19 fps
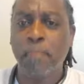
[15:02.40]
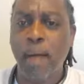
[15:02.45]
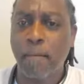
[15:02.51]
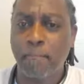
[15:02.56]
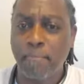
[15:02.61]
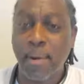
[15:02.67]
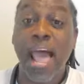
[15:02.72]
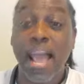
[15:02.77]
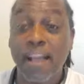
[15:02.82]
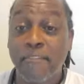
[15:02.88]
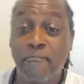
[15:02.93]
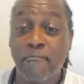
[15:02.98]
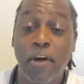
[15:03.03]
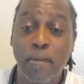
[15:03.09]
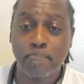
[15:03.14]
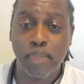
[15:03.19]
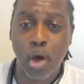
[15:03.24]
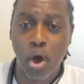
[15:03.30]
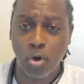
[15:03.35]
a black
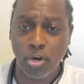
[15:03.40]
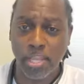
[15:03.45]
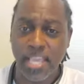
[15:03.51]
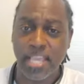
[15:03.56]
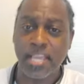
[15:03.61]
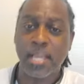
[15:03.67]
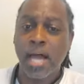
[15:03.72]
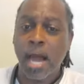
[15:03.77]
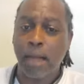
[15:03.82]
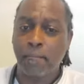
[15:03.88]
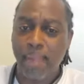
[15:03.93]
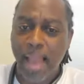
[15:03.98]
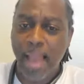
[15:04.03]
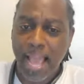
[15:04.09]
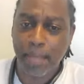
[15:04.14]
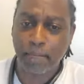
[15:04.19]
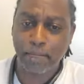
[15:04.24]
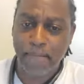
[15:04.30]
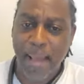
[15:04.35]
football league, a
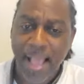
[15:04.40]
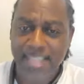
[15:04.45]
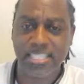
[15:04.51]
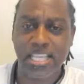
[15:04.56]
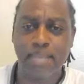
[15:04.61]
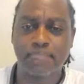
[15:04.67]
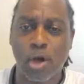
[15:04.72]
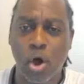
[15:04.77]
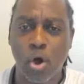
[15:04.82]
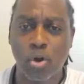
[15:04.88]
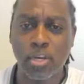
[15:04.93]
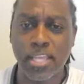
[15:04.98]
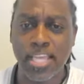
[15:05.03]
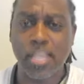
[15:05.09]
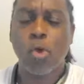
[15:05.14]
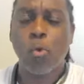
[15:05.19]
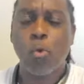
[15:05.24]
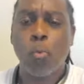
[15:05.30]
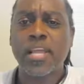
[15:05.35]
black basketball
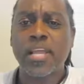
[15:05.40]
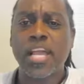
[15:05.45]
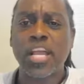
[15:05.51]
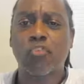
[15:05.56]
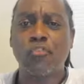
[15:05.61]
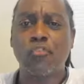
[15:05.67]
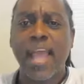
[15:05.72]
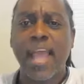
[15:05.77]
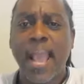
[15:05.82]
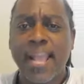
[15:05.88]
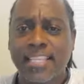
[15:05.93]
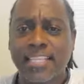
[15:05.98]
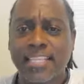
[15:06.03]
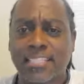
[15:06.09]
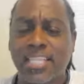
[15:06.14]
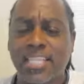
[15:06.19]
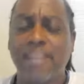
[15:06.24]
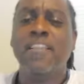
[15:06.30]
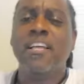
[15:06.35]
league. We can create
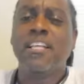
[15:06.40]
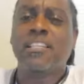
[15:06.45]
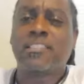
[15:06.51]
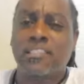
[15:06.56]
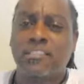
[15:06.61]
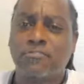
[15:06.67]
this.